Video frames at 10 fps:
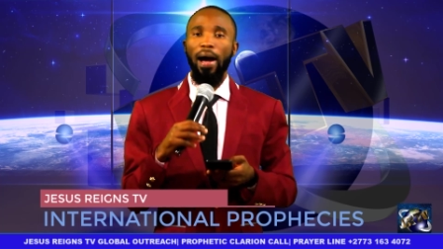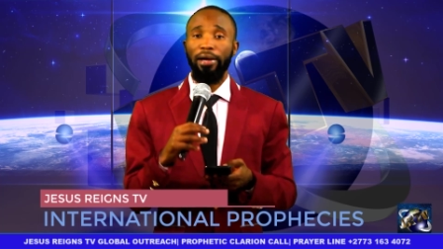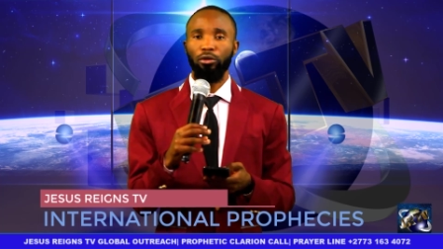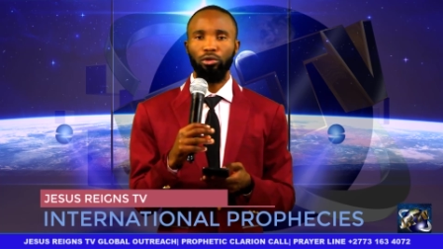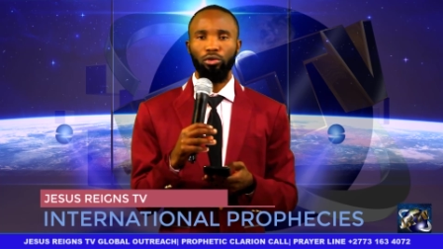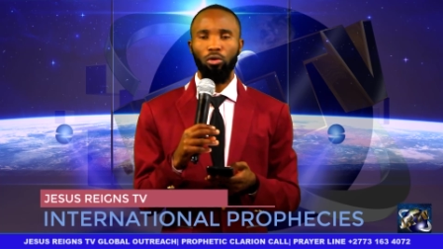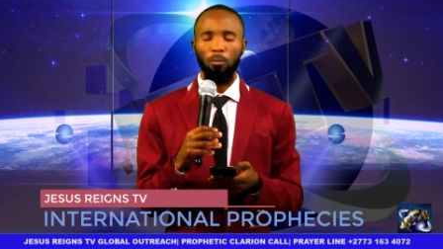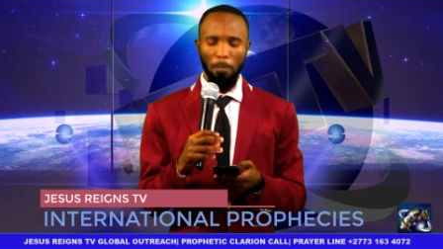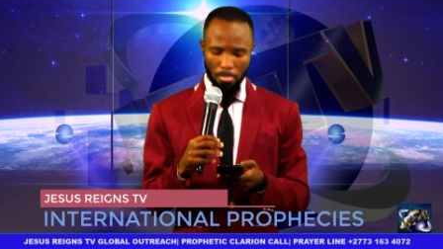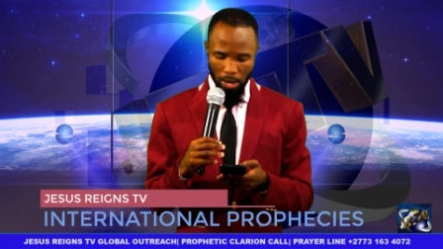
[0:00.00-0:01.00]
I don't
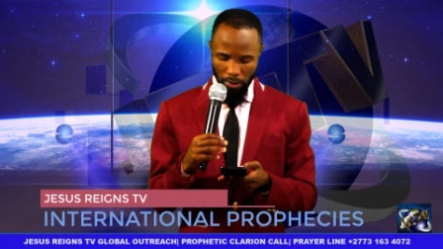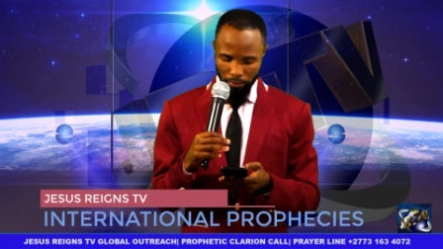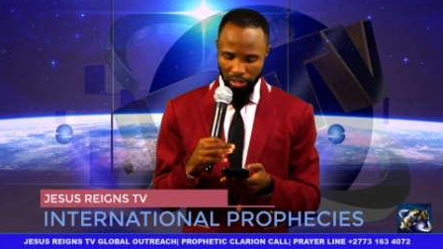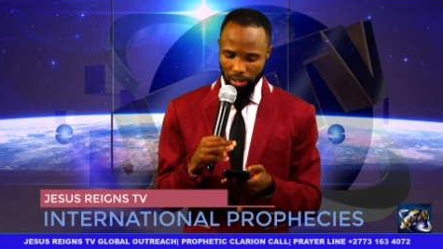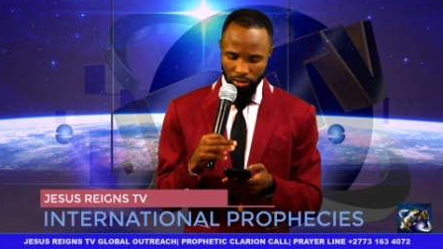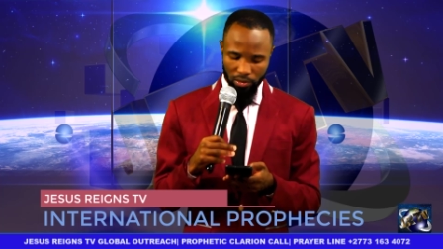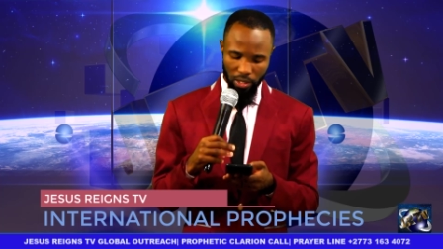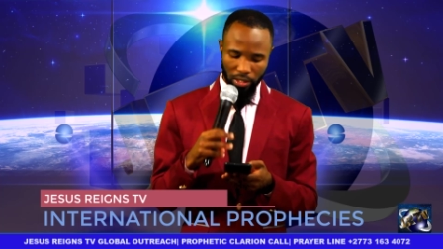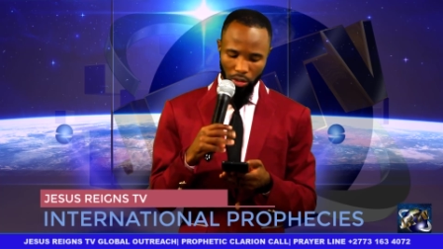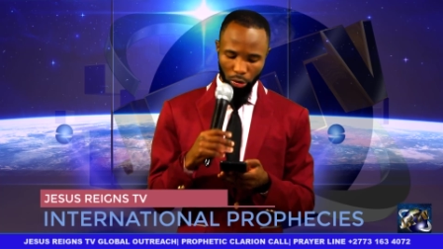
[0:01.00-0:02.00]
know,
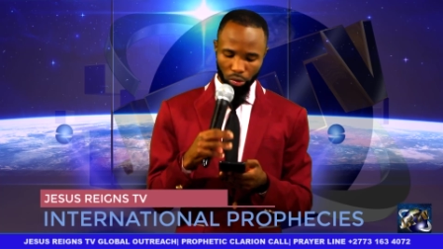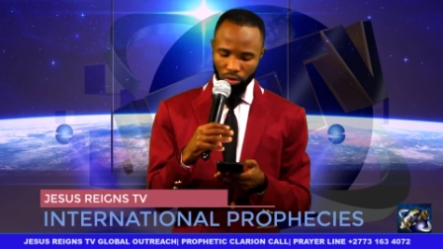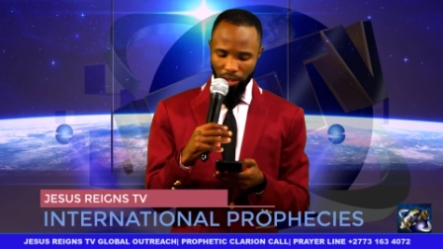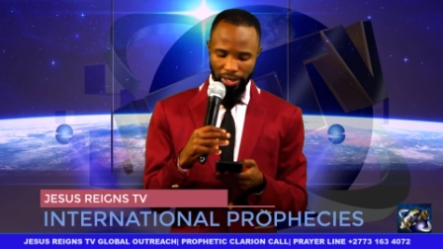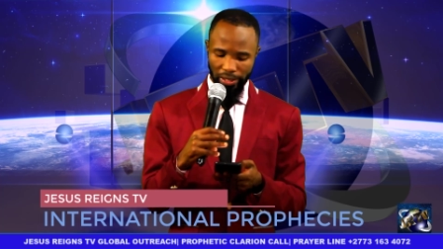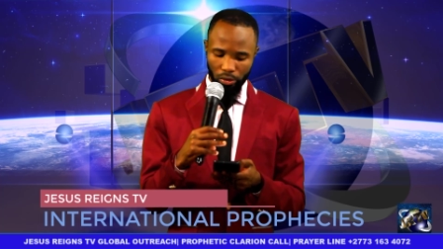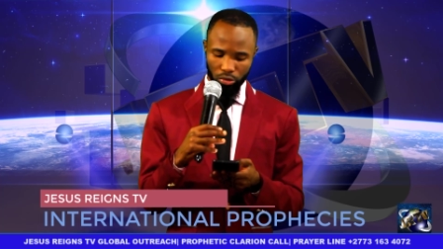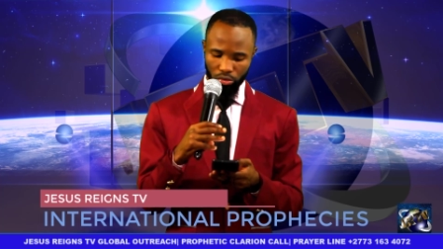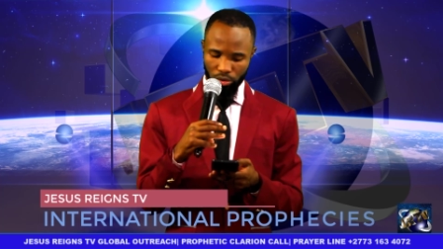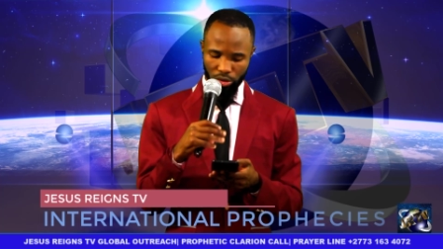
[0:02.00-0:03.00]
because it looked like
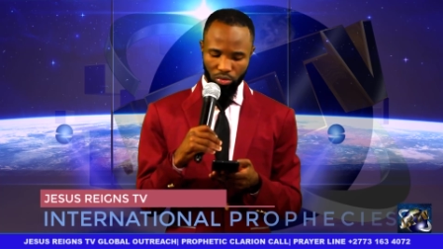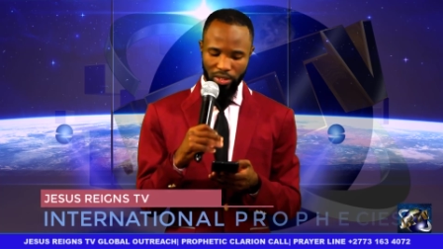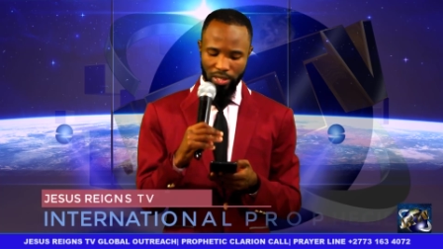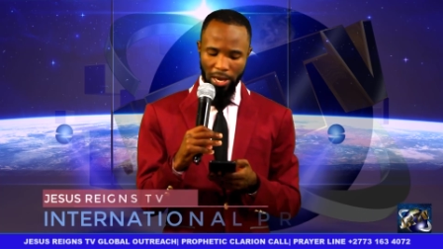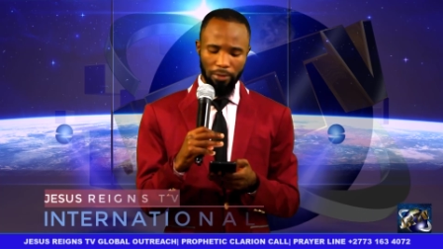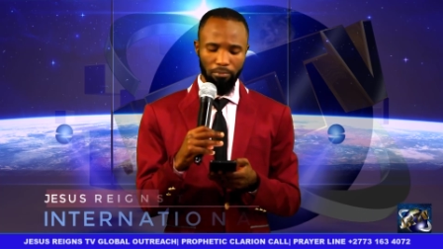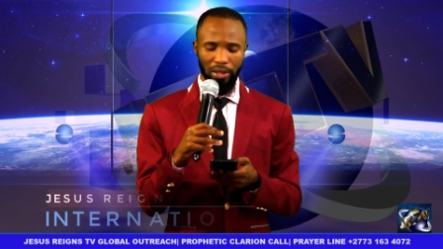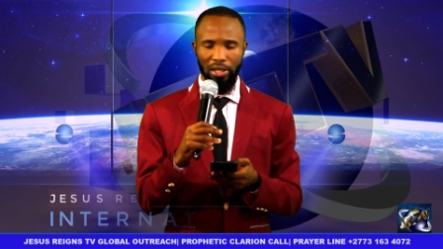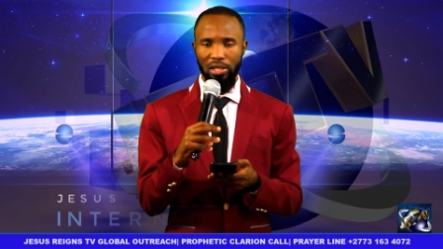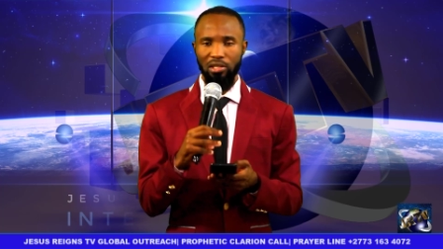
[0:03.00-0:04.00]
it was him,
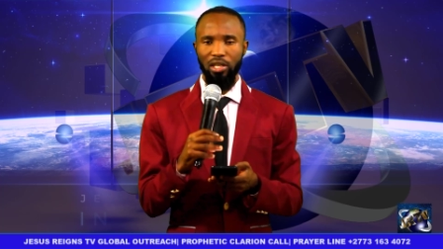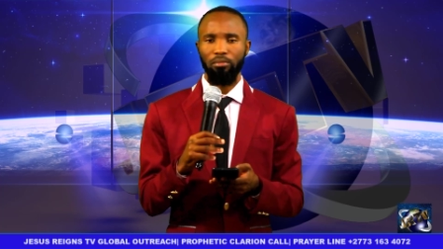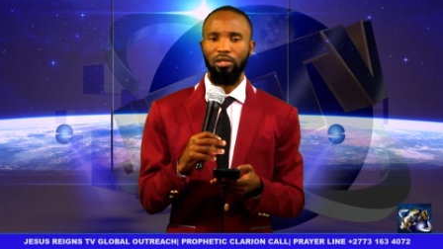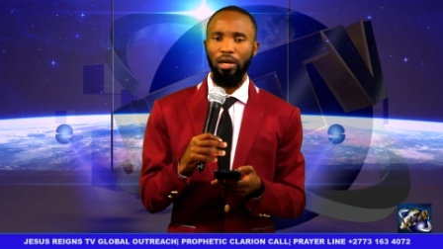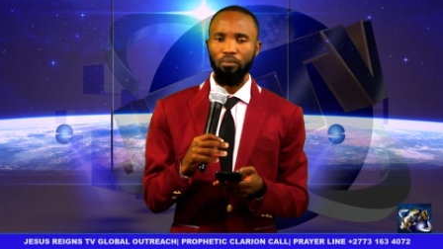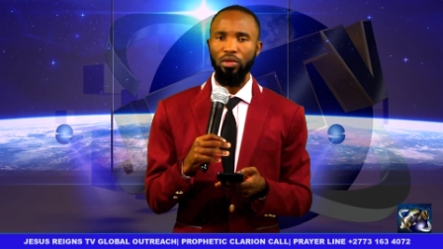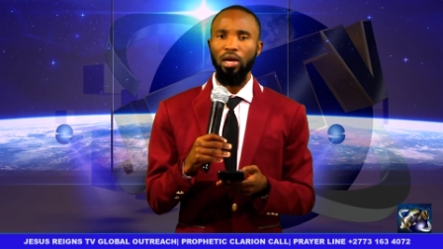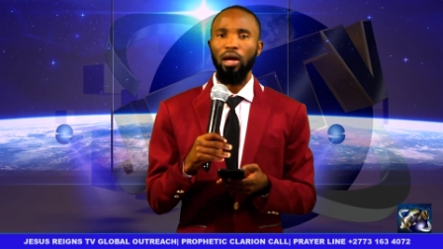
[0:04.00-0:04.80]
but at the same time,